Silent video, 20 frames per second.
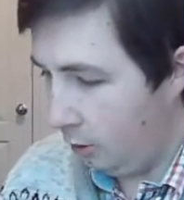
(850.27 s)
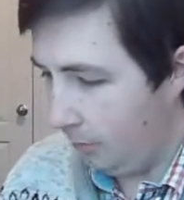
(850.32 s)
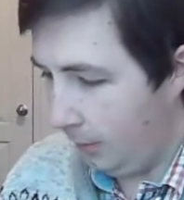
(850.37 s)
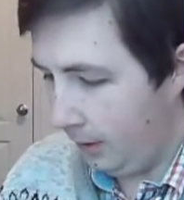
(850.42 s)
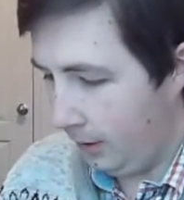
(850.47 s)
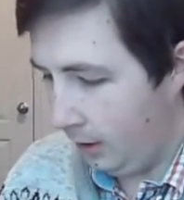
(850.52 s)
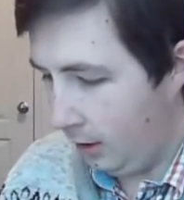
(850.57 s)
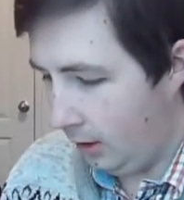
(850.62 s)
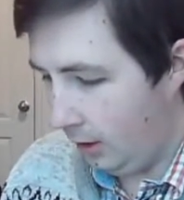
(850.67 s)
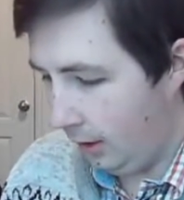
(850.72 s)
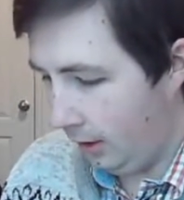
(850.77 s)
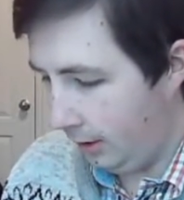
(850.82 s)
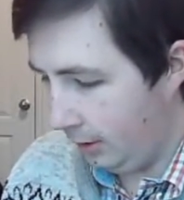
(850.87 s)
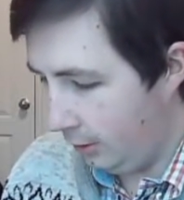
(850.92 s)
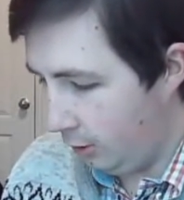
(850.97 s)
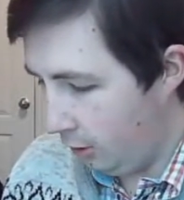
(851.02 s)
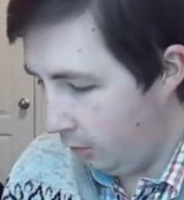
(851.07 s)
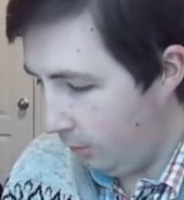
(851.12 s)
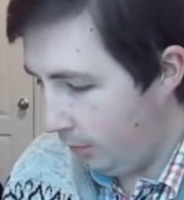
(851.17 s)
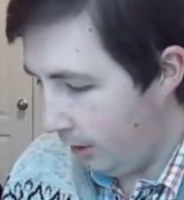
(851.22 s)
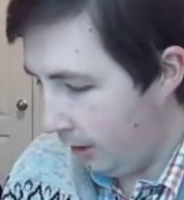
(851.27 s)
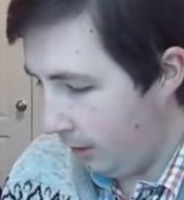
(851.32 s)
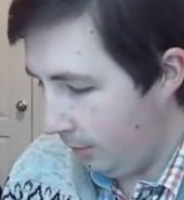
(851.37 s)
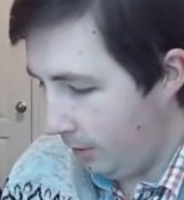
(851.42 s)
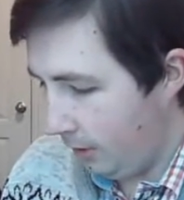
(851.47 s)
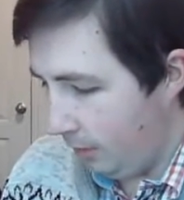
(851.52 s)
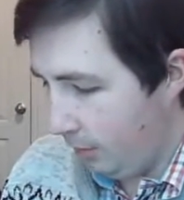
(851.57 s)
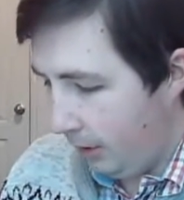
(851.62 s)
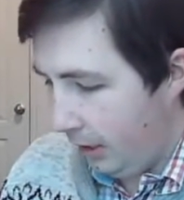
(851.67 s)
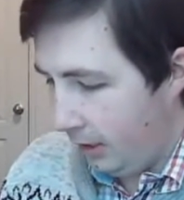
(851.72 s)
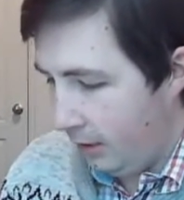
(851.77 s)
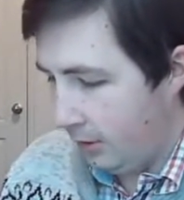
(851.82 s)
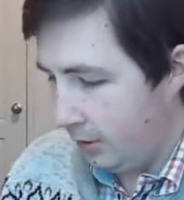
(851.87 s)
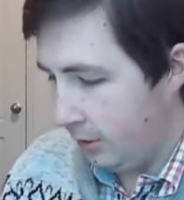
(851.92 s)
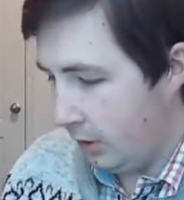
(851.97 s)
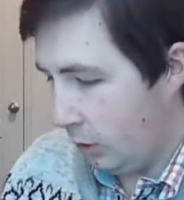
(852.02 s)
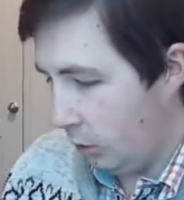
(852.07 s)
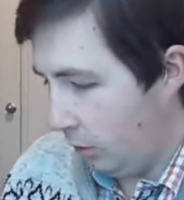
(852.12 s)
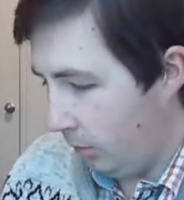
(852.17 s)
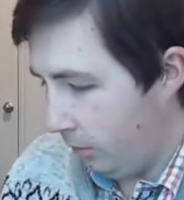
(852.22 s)
by Han. Don't pick up an
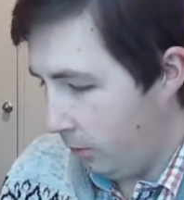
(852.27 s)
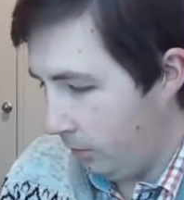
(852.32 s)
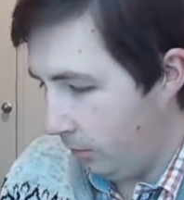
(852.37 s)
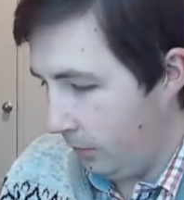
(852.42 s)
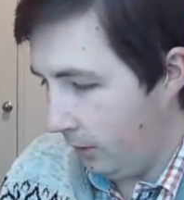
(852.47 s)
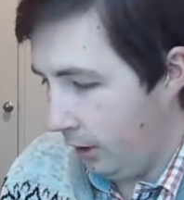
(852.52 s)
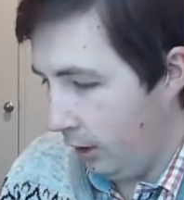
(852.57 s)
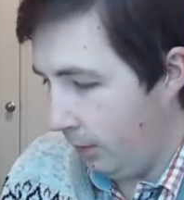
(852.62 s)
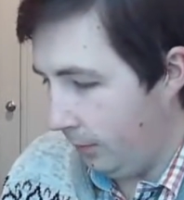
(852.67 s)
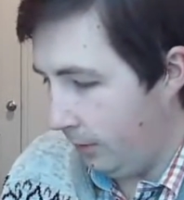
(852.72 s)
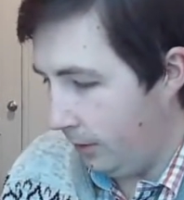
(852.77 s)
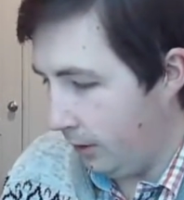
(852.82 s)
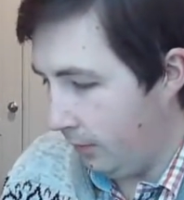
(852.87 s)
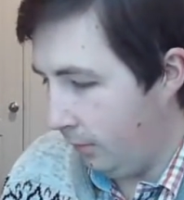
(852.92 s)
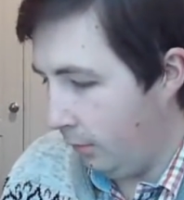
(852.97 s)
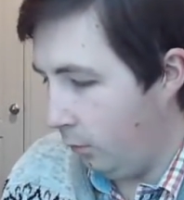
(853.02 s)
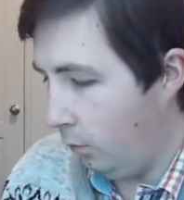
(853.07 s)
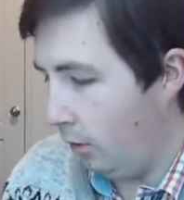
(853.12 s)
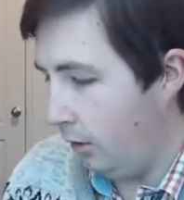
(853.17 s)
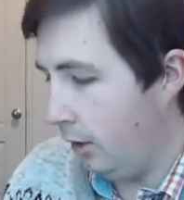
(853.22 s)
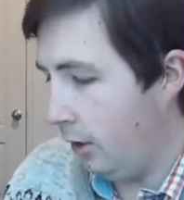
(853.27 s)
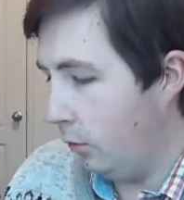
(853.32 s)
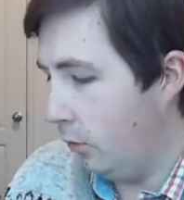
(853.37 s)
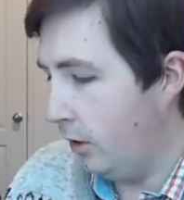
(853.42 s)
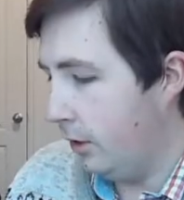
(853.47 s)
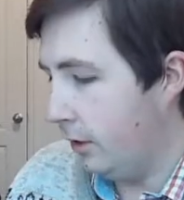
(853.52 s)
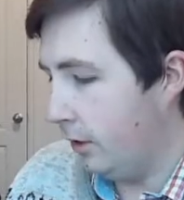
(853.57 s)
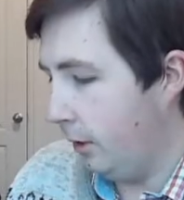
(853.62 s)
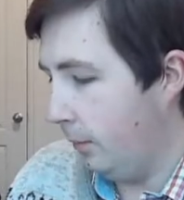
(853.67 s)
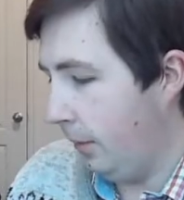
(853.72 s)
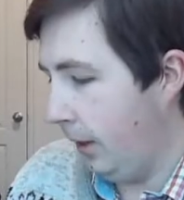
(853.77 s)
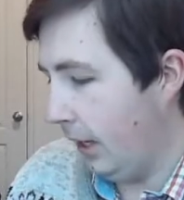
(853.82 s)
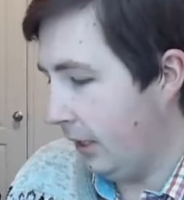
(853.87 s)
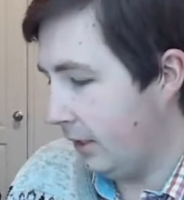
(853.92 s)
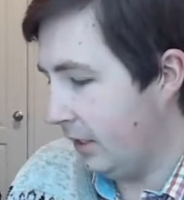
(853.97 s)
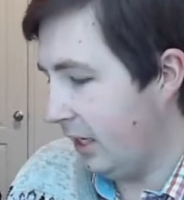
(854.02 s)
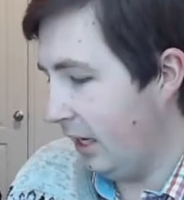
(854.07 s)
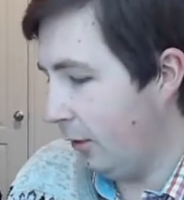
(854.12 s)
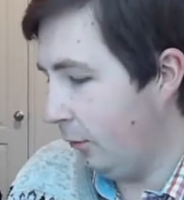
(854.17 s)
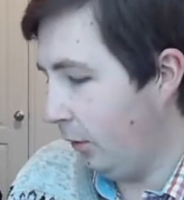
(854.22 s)
abandoned stormtrooper helmet if a Wookiee recently
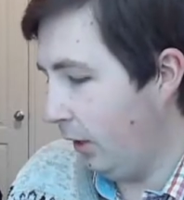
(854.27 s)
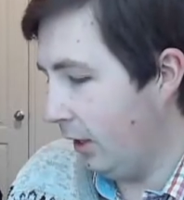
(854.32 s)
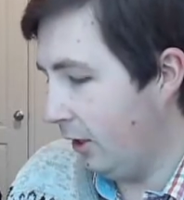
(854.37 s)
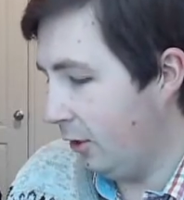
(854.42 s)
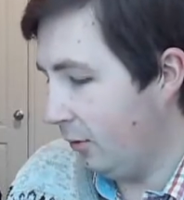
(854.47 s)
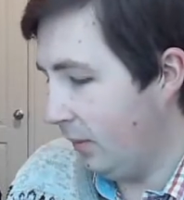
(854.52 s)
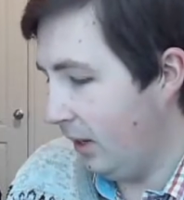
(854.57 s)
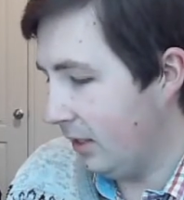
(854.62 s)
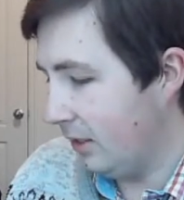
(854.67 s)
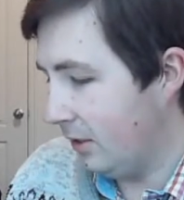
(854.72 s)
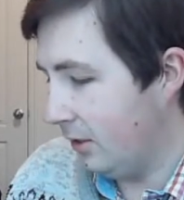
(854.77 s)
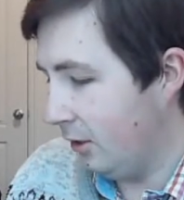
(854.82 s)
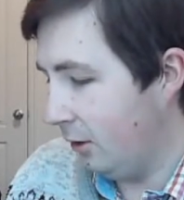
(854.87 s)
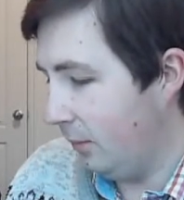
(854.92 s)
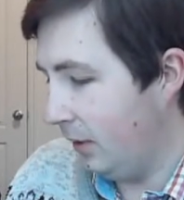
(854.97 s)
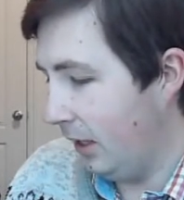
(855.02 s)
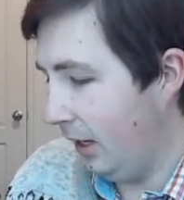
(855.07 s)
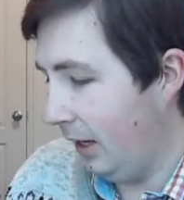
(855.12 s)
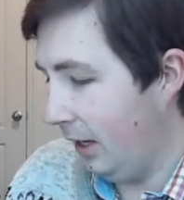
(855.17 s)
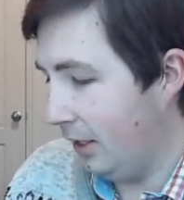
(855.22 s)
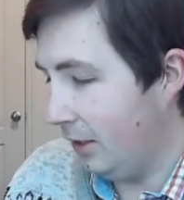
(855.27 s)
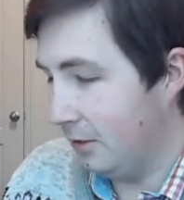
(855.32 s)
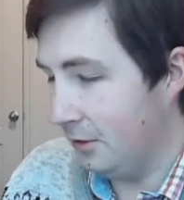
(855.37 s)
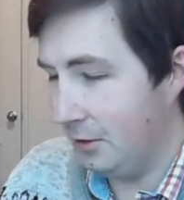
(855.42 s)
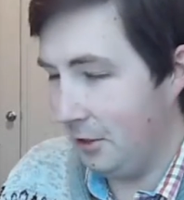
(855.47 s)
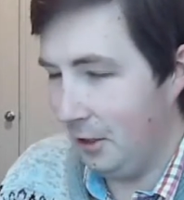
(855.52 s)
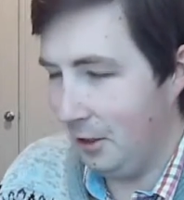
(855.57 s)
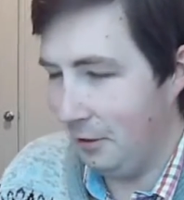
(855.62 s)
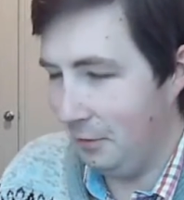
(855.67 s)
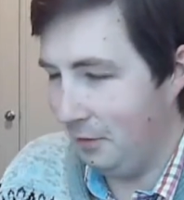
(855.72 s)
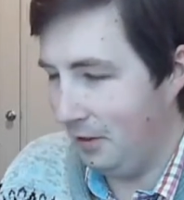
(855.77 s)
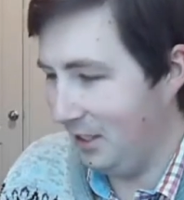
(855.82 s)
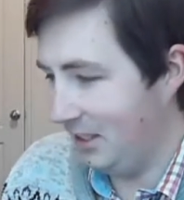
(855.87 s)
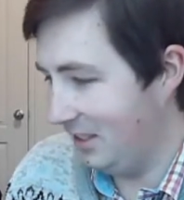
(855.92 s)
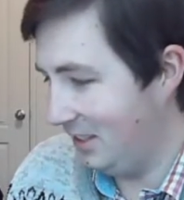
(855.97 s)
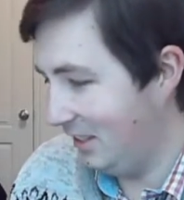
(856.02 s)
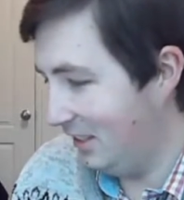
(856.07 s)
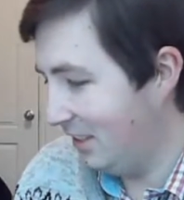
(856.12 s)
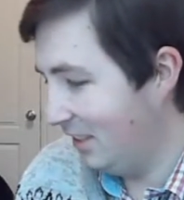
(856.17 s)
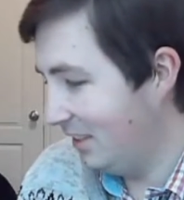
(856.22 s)
passed that way. There might still be a head inside of
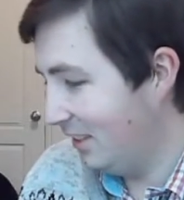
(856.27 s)
it.